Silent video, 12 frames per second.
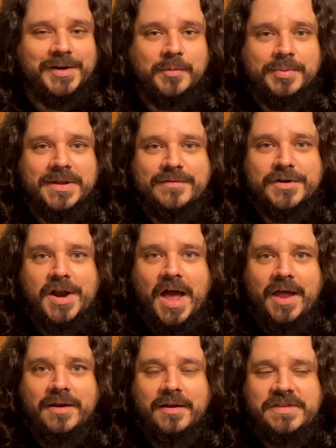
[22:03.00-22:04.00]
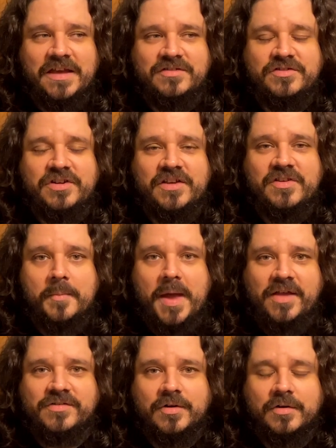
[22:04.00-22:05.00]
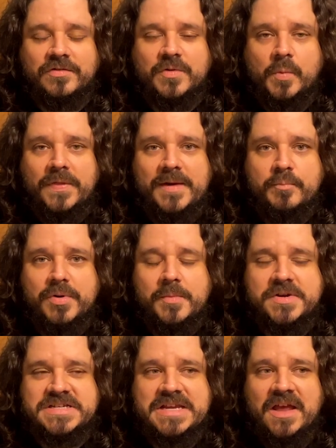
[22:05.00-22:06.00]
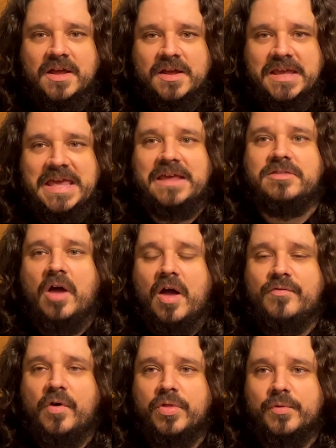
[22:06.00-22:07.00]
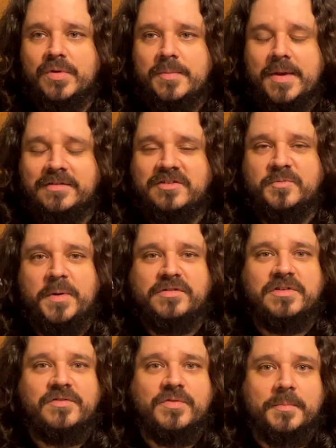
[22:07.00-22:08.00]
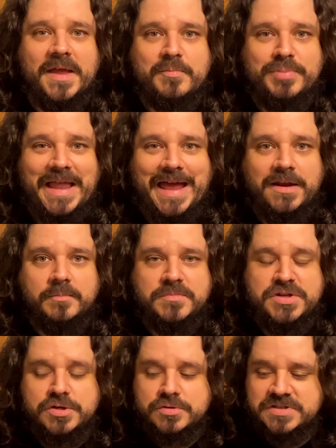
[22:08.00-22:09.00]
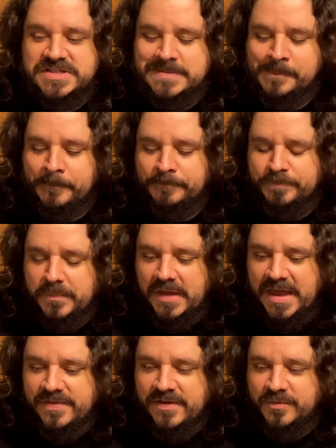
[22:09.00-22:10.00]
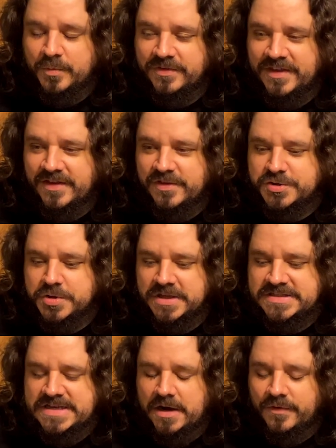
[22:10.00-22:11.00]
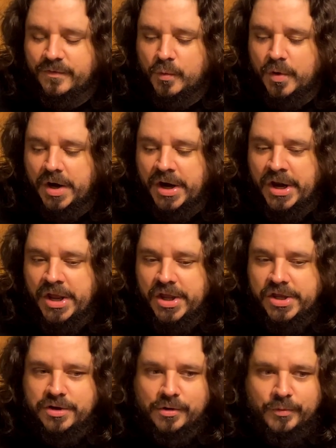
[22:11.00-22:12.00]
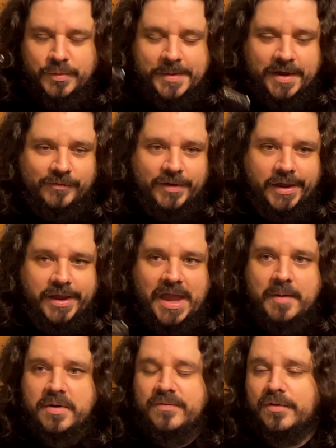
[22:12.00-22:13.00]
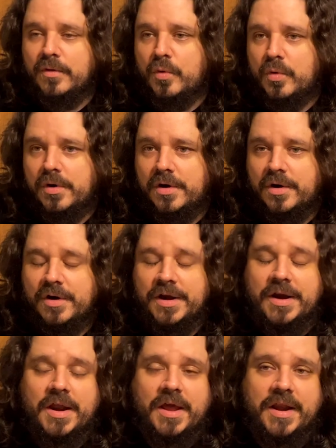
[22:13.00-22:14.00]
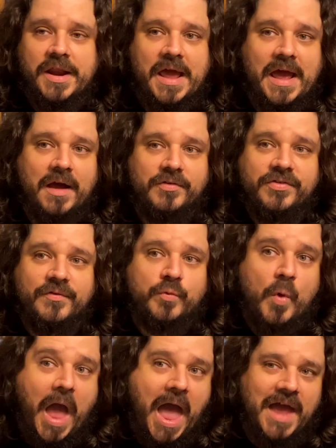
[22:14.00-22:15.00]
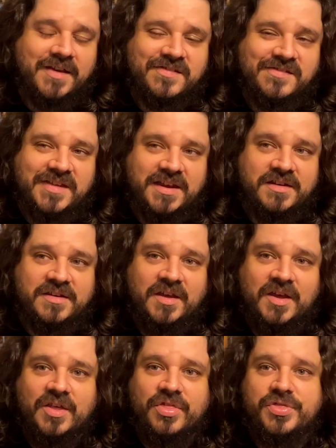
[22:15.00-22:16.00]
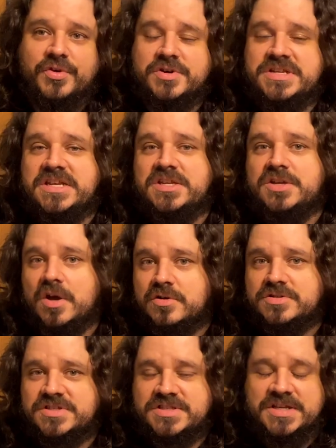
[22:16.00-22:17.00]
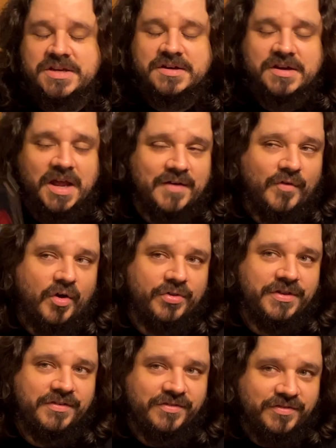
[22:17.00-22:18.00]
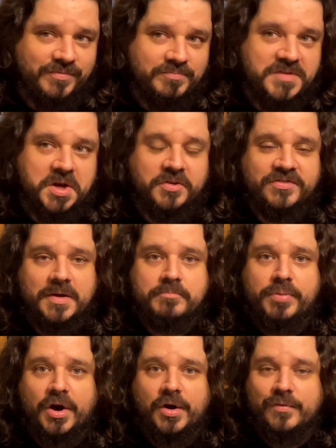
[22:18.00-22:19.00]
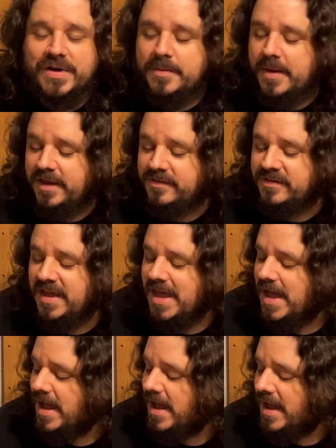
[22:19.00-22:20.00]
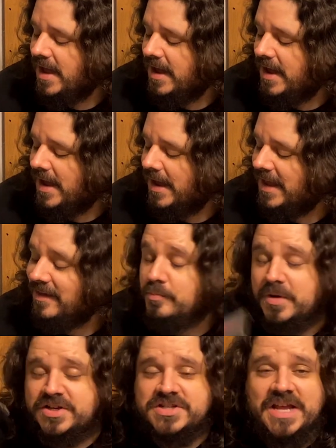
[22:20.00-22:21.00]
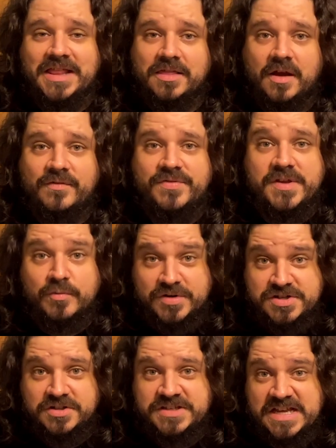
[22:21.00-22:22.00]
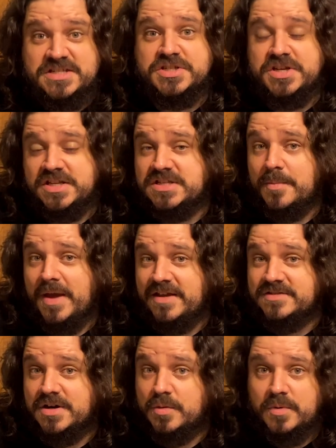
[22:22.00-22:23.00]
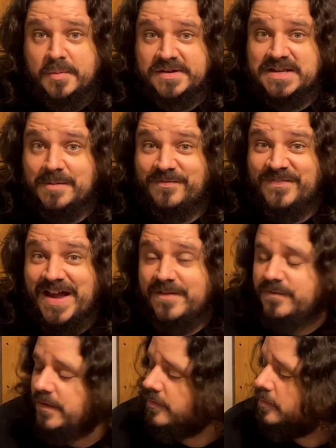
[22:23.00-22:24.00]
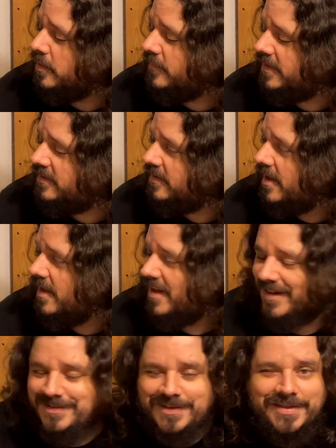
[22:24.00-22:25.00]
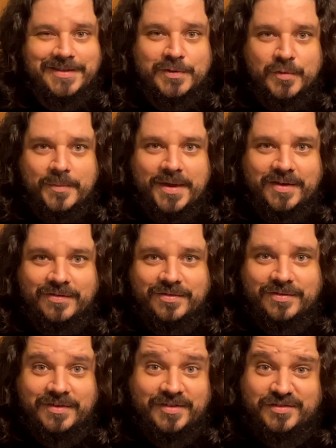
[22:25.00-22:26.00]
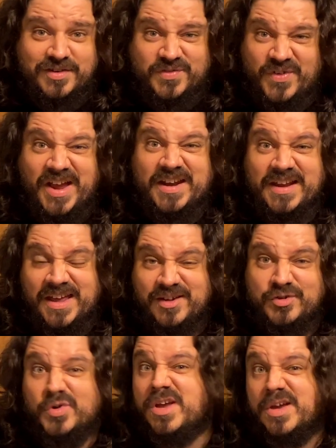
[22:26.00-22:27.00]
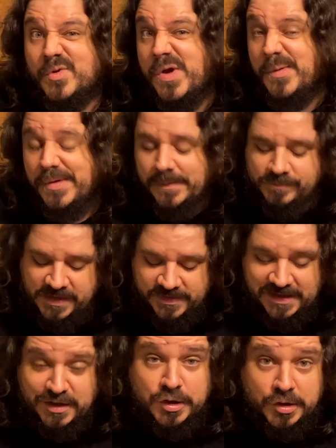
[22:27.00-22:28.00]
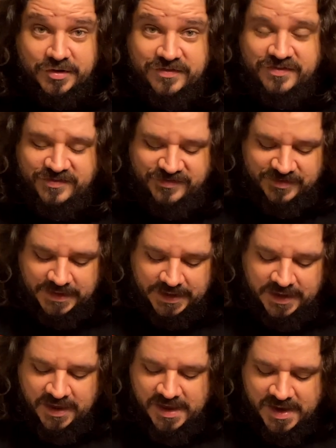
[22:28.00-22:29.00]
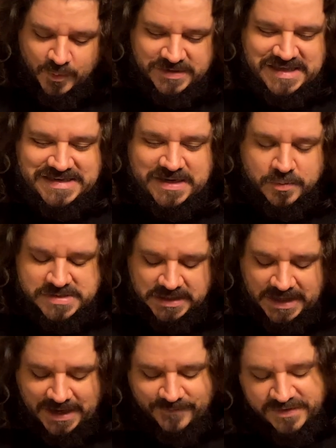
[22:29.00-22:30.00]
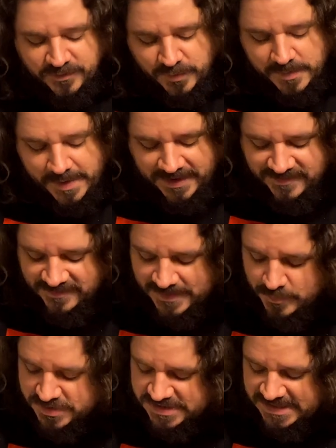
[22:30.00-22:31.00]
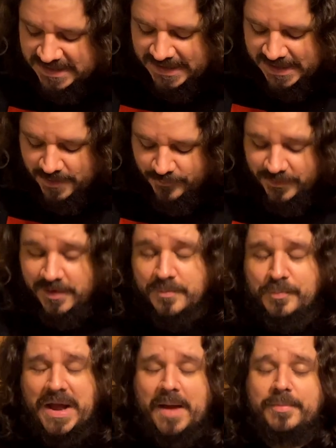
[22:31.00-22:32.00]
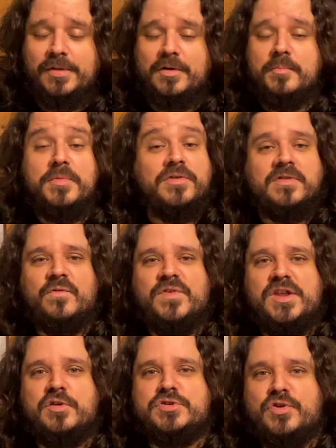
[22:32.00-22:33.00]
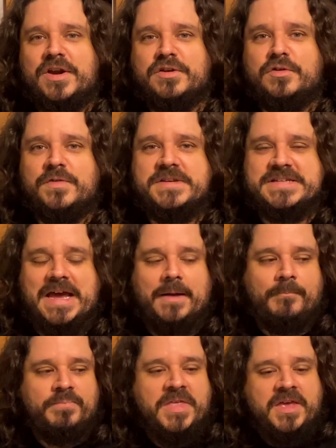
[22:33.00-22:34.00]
you know, believe it or not, Texas Chainsaw Massacre is the one that pretty much kicked off all the remakes, especially from like Platinum Dunes. And this was like the trendsetter for, you know, the remake of like Amityville Horror and House of Wax and 13 Ghosts and kind of all these, you know, subpar remakes. As much as I love the original Texas Chainsaw Massacre, one of my top 5 favorite movies, I actually think the remake is just fine. I enjoy it quite a bit. I think it looks slick. What they did with a lot of these remakes is they would just get like a very popular music video director at the time,